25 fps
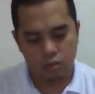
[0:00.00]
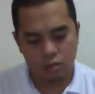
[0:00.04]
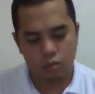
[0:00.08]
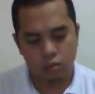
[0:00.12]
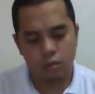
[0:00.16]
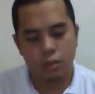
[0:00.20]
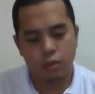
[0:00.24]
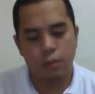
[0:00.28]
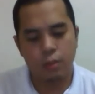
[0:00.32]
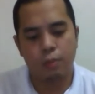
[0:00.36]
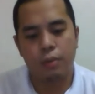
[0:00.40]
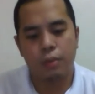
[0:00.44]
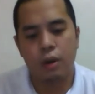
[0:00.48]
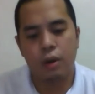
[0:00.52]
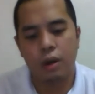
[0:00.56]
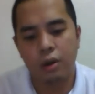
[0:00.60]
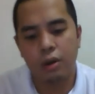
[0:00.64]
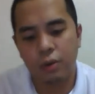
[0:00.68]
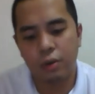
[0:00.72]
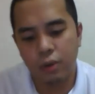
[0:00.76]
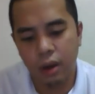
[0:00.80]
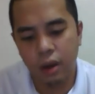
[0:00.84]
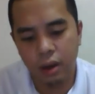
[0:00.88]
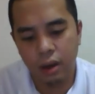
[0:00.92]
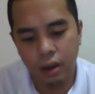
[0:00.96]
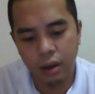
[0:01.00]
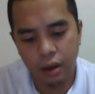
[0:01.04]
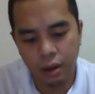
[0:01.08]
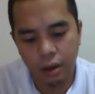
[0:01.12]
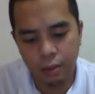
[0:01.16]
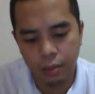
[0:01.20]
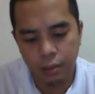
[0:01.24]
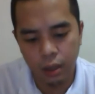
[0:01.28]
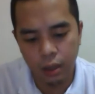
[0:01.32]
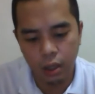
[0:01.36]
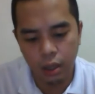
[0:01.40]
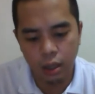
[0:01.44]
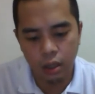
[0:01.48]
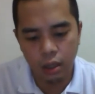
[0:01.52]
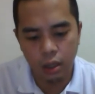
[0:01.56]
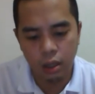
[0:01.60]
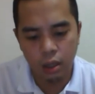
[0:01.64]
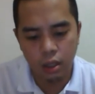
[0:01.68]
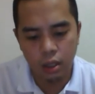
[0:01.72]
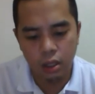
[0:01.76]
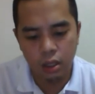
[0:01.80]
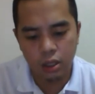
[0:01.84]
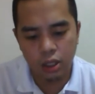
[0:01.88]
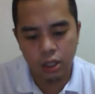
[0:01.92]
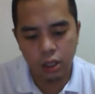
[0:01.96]
part right here.
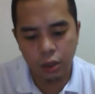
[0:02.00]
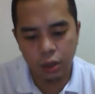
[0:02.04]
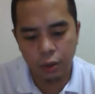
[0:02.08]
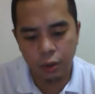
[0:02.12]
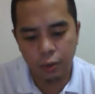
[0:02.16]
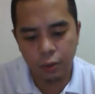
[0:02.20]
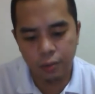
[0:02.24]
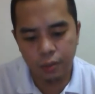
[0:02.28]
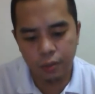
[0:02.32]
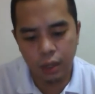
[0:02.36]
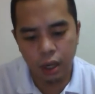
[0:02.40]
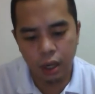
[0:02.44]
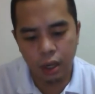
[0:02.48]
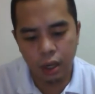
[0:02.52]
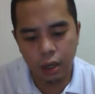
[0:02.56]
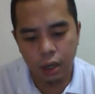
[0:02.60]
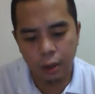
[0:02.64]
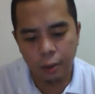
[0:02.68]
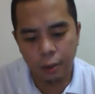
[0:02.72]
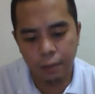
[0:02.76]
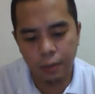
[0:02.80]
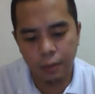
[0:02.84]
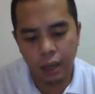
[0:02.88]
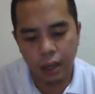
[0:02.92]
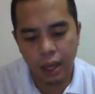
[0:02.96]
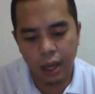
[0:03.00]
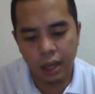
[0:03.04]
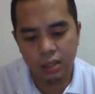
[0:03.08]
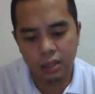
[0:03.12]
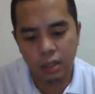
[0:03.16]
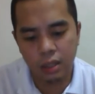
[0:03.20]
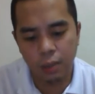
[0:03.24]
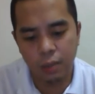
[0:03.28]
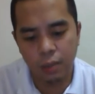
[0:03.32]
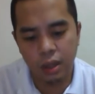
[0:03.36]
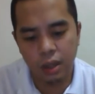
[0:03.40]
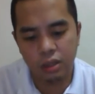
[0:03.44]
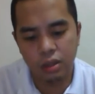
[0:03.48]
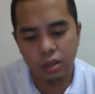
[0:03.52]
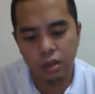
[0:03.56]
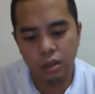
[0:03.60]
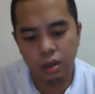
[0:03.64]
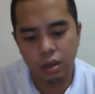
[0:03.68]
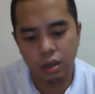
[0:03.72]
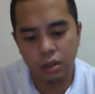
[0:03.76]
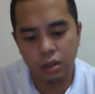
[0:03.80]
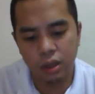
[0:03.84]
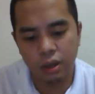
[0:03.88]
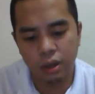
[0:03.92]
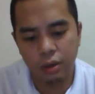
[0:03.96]
So, as I mentioned
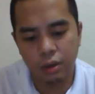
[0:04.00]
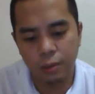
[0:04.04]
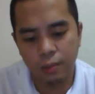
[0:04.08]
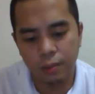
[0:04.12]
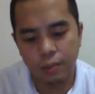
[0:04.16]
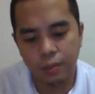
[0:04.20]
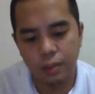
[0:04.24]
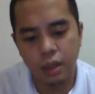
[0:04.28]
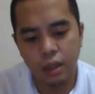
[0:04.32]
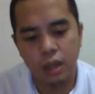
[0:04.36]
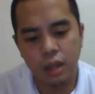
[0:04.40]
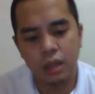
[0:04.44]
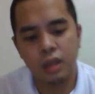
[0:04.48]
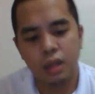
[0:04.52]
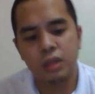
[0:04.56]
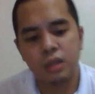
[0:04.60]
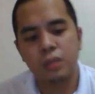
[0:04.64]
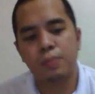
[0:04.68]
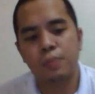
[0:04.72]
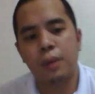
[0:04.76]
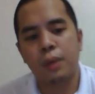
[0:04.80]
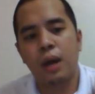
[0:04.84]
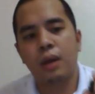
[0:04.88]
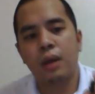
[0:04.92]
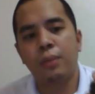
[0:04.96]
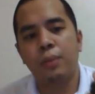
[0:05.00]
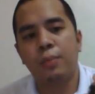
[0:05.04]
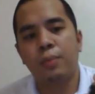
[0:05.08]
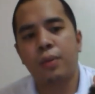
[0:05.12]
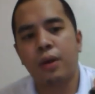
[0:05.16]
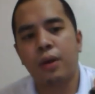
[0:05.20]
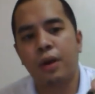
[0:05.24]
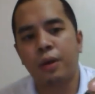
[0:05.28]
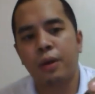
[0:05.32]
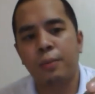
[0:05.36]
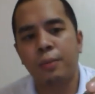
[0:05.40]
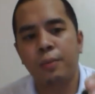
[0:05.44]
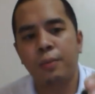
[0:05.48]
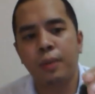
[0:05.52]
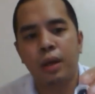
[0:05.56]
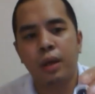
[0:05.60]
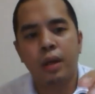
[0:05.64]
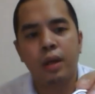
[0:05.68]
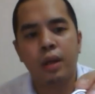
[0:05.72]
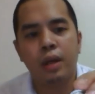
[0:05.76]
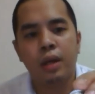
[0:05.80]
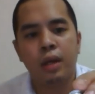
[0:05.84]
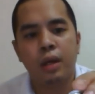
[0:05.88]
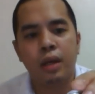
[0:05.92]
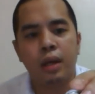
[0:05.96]
earlier, this bottom part
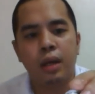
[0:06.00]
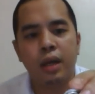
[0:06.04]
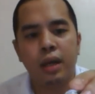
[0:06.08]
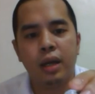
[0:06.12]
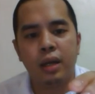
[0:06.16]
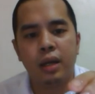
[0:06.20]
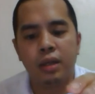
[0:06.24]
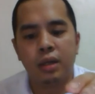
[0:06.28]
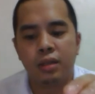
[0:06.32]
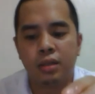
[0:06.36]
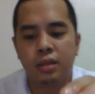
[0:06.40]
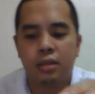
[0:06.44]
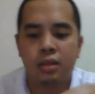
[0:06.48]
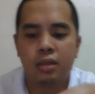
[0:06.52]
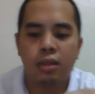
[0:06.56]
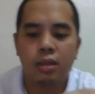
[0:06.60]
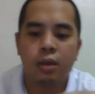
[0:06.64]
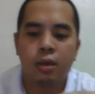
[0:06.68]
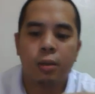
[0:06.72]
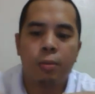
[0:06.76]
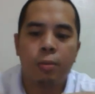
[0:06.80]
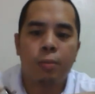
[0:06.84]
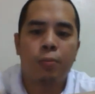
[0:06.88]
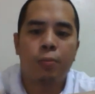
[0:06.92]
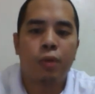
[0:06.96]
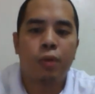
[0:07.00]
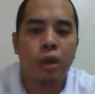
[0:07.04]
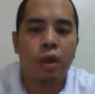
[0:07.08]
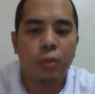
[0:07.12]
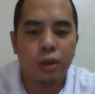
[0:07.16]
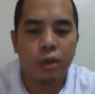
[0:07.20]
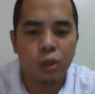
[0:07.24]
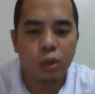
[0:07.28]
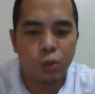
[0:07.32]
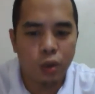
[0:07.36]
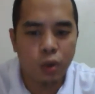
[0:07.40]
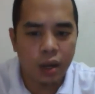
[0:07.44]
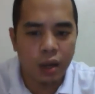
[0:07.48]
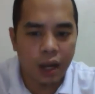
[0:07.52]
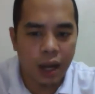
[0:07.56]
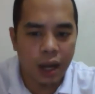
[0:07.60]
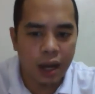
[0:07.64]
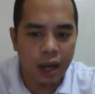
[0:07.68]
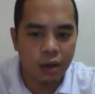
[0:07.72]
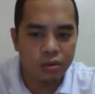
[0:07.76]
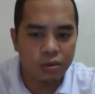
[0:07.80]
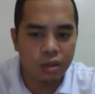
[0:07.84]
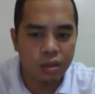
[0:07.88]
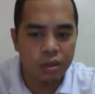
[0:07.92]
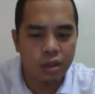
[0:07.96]
is pretty much what
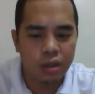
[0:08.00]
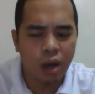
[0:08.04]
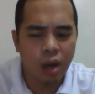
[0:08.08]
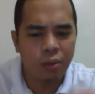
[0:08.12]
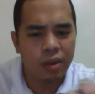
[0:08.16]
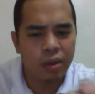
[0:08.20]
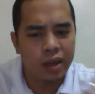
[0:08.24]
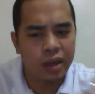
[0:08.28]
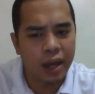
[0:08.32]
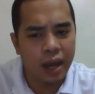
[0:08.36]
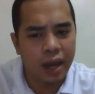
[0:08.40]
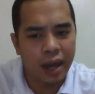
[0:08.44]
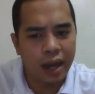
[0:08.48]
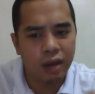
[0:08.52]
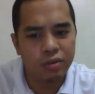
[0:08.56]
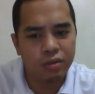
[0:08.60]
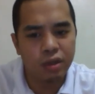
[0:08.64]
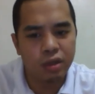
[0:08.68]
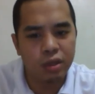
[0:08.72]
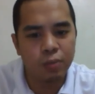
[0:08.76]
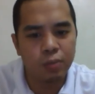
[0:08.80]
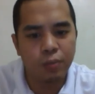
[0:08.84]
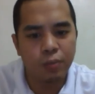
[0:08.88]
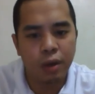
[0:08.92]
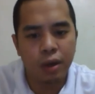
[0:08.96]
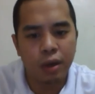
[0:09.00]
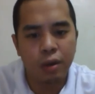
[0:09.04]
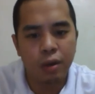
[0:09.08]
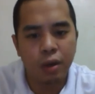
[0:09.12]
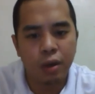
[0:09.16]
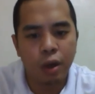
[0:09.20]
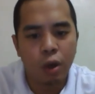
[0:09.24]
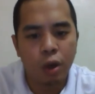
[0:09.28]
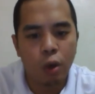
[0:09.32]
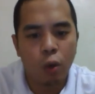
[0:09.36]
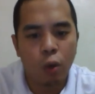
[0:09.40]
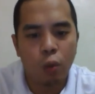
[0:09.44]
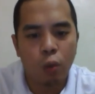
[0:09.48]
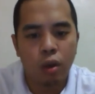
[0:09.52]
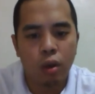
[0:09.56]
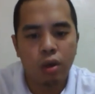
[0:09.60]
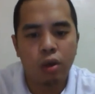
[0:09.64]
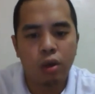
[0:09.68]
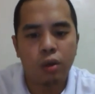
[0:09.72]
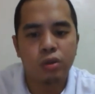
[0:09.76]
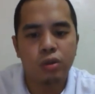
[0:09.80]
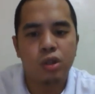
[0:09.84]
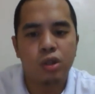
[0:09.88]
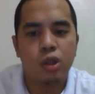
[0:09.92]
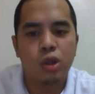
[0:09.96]
houses, not really houses, but what
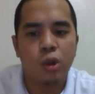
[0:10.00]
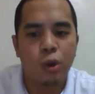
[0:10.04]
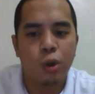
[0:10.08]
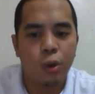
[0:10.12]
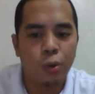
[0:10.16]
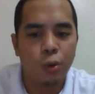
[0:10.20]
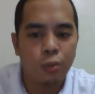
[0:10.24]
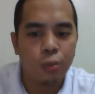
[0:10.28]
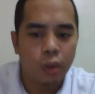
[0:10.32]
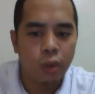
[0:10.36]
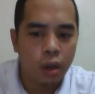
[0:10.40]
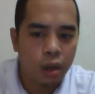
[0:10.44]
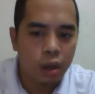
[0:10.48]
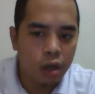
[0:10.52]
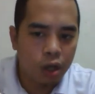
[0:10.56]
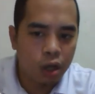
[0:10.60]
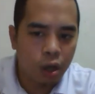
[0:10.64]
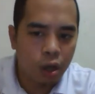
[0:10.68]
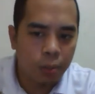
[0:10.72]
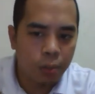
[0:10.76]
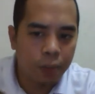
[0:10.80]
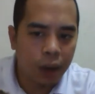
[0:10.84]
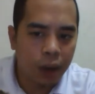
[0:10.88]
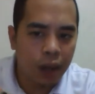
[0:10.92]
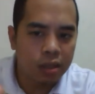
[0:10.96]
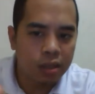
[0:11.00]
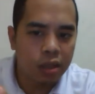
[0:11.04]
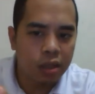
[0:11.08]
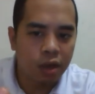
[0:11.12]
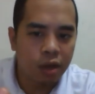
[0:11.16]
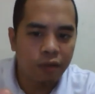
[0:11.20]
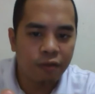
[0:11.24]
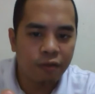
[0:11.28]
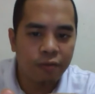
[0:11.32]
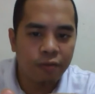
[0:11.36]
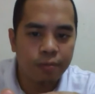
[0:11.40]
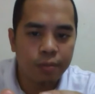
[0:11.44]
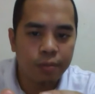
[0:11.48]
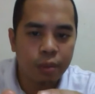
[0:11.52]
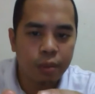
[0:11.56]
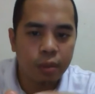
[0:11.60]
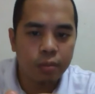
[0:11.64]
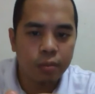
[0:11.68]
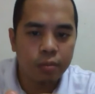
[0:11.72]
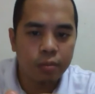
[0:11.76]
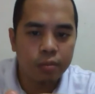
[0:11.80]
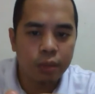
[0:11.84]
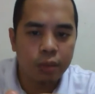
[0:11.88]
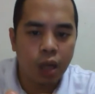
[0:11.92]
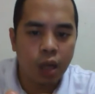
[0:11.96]
goes through your positive
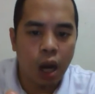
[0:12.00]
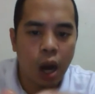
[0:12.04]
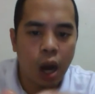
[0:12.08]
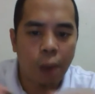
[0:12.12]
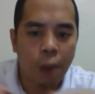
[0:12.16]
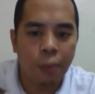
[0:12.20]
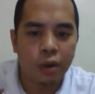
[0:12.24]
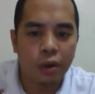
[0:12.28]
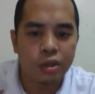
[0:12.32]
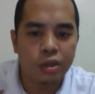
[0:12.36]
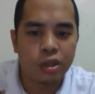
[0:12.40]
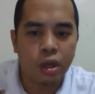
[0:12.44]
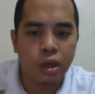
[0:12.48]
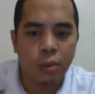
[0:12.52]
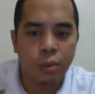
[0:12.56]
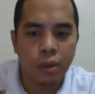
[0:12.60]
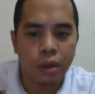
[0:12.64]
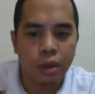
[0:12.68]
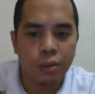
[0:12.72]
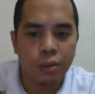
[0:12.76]
copper terminal.